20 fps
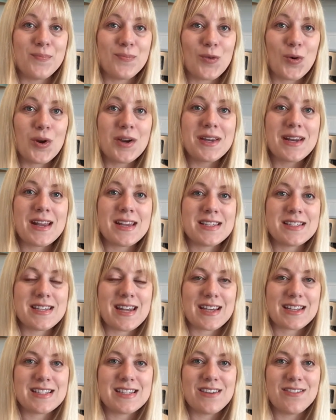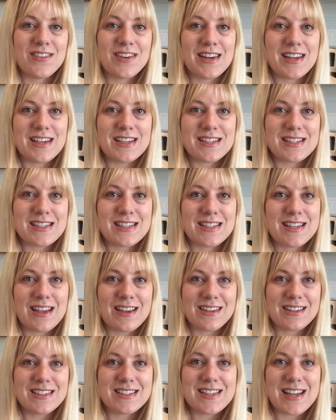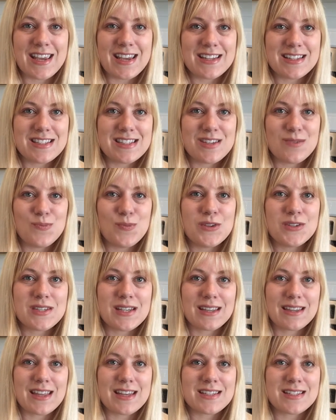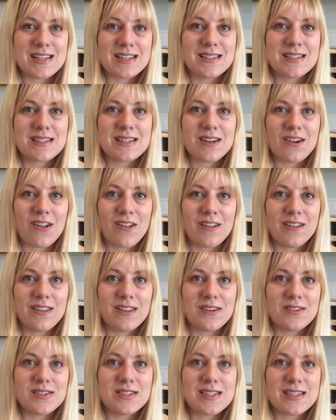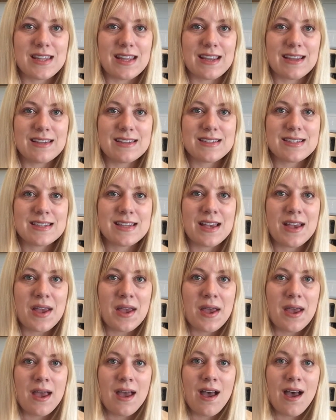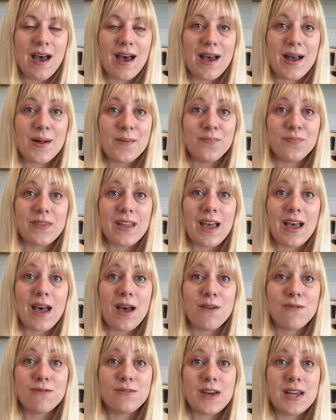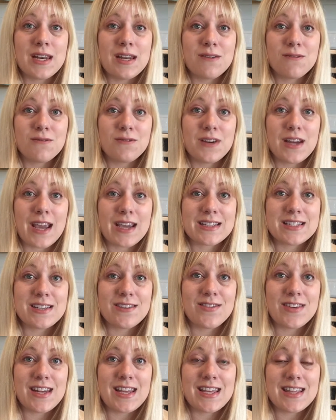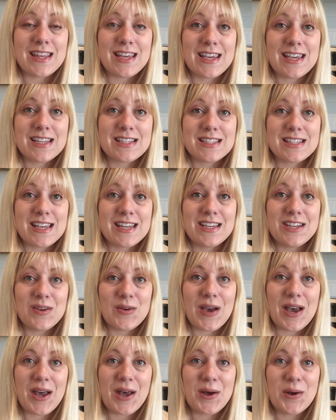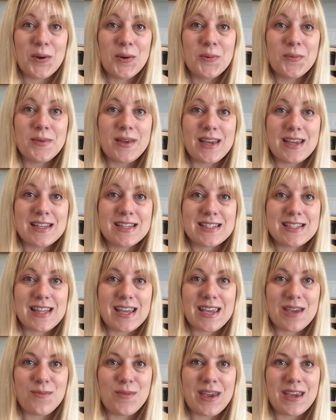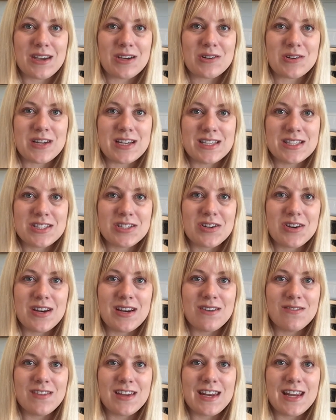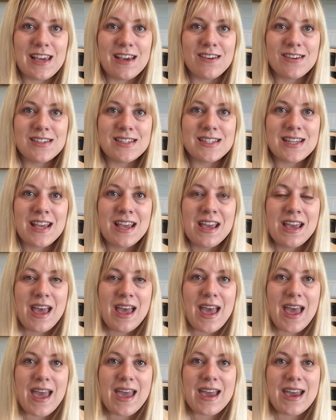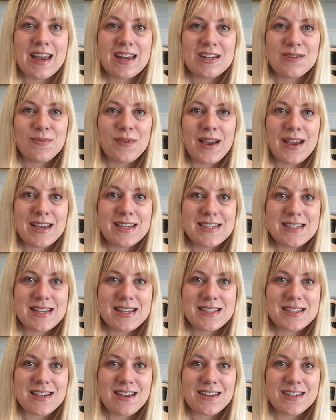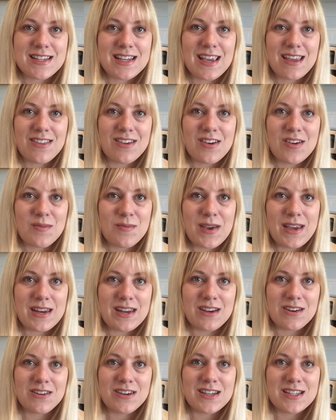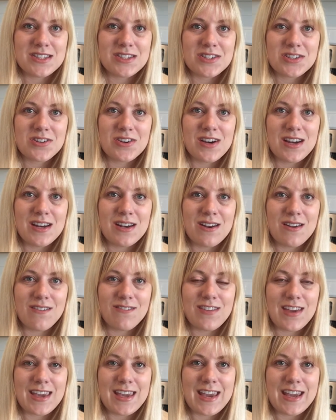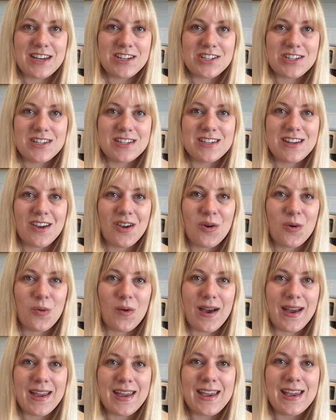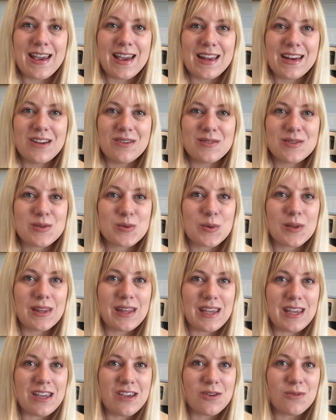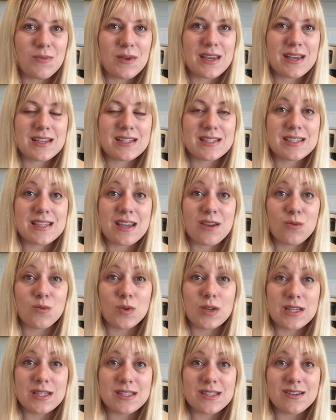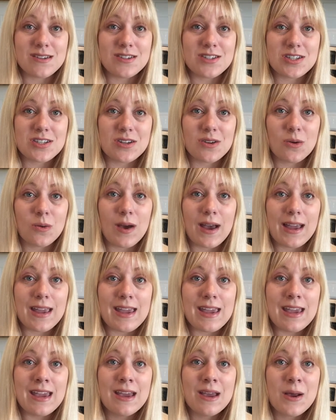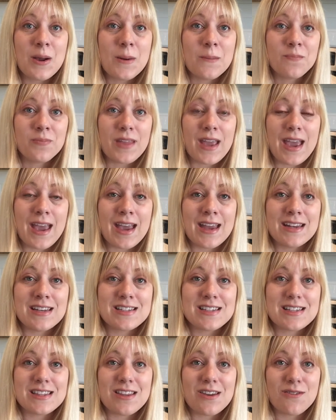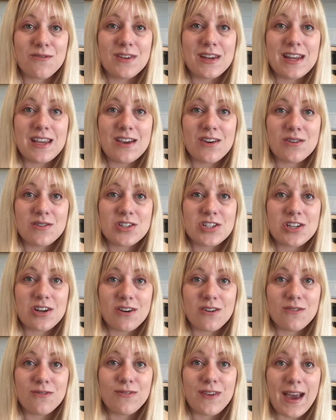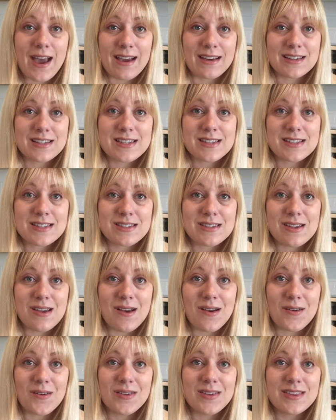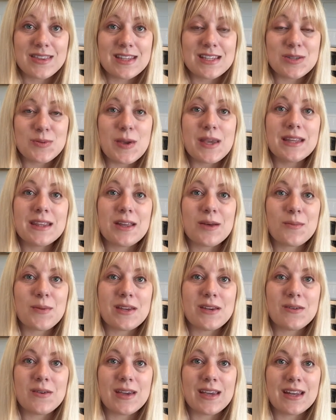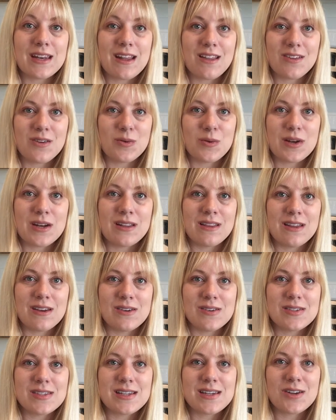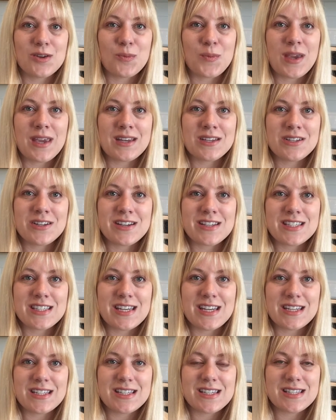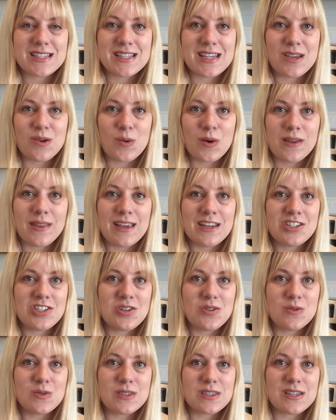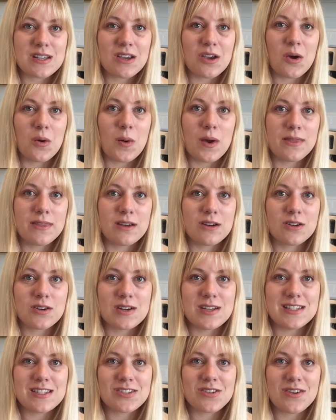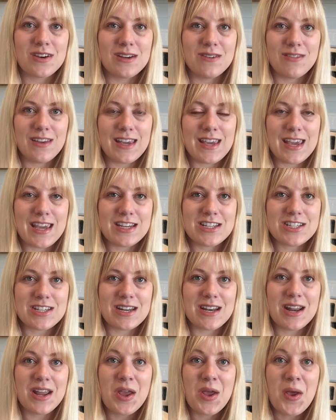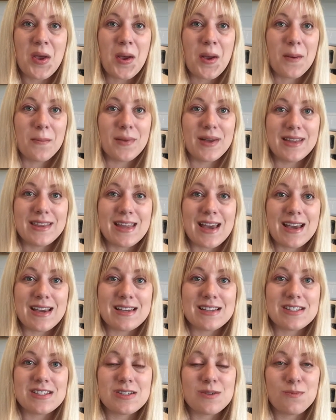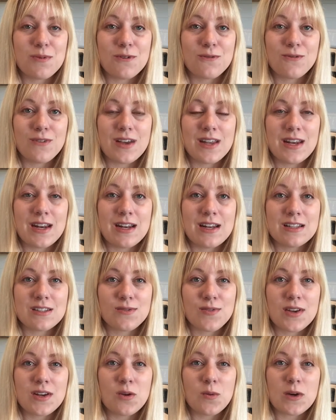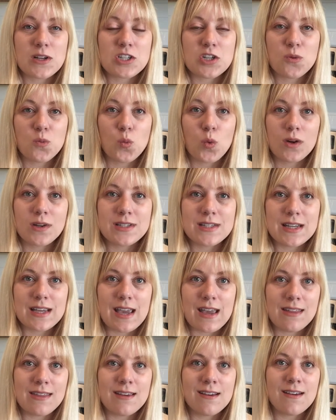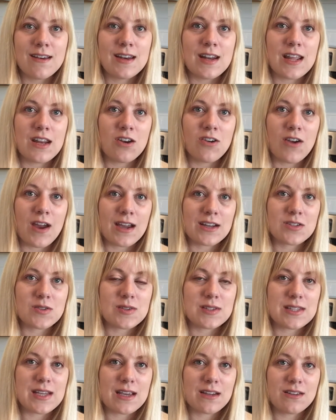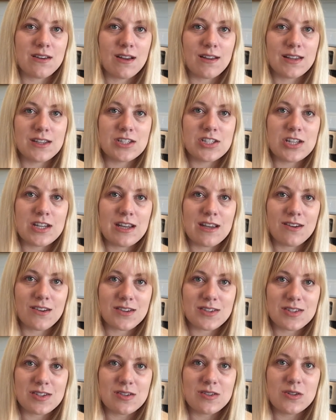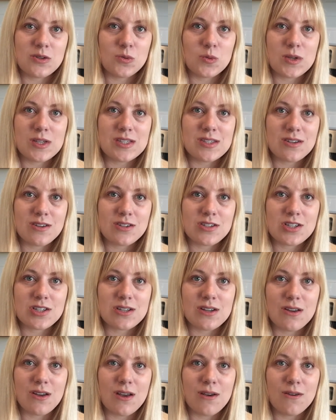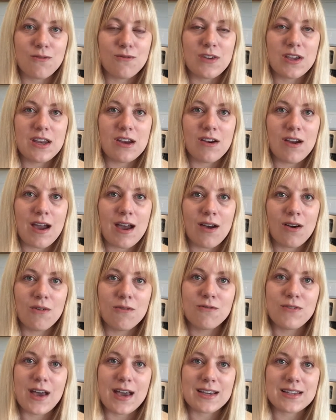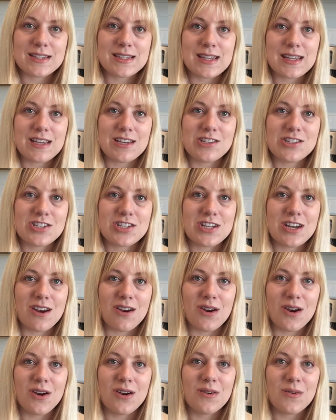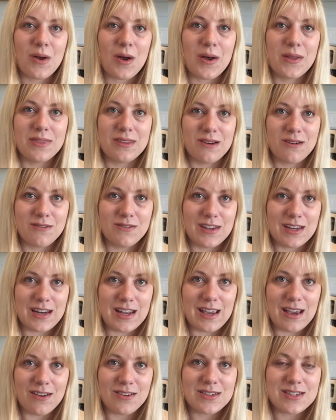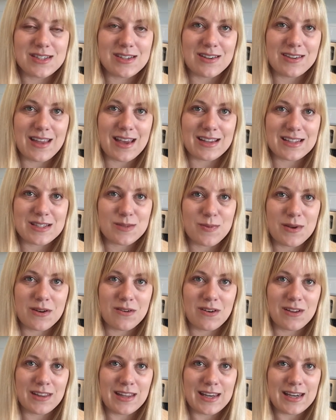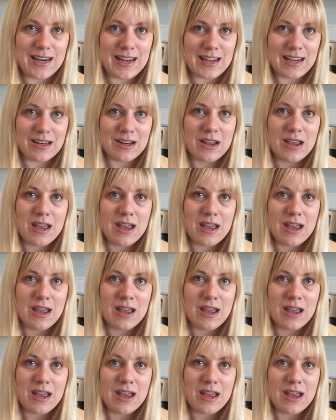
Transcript: organized activities, dance and music lessons and all of those things. A fun and free activity the kids can do at home is they can make green screen videos. And my sons got together and made a green screen vacation to Hawaii, and it was really cute because they researched Hawaii and their video shared facts. So this week they'll be doing another one of those, and it'll be interesting to see where they choose to go on their green screen vacation. But that is super fun, and it's fun to watch them work together and interact with technology and also do research to figure out facts they can share on their video. So that's been really neat.